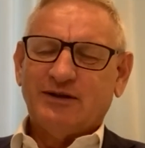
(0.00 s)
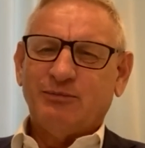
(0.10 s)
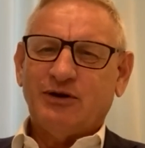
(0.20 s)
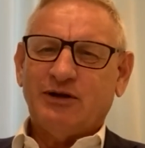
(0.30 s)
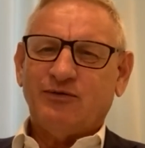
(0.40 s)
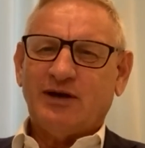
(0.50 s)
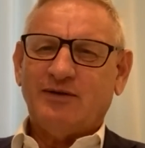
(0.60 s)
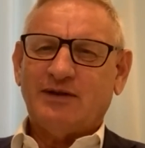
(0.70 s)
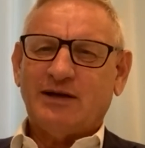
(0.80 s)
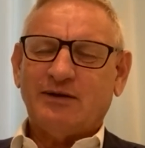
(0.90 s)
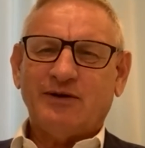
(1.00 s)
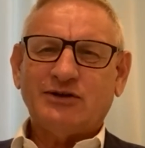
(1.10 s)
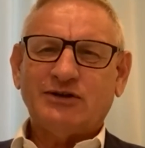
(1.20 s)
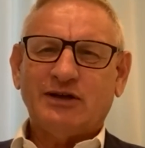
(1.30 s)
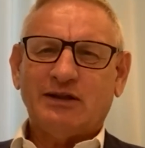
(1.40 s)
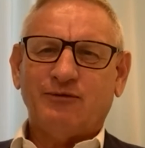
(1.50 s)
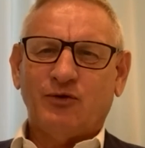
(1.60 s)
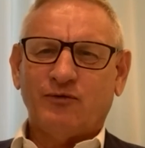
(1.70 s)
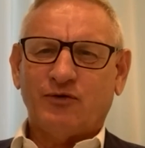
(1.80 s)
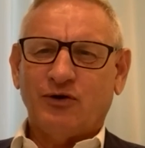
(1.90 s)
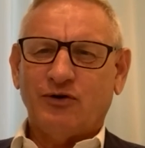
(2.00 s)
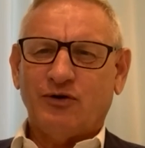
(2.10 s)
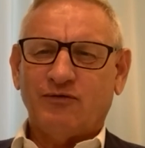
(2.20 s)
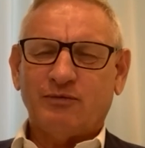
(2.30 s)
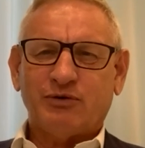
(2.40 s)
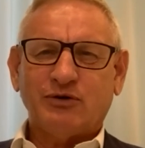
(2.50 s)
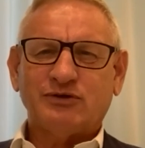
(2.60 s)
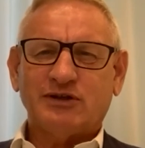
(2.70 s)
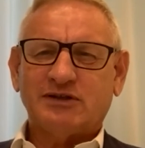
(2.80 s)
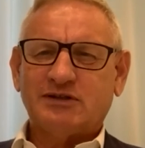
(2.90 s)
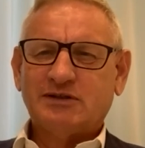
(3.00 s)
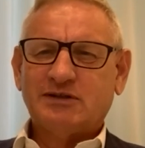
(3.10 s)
But if you have that equation at the forefront of the process,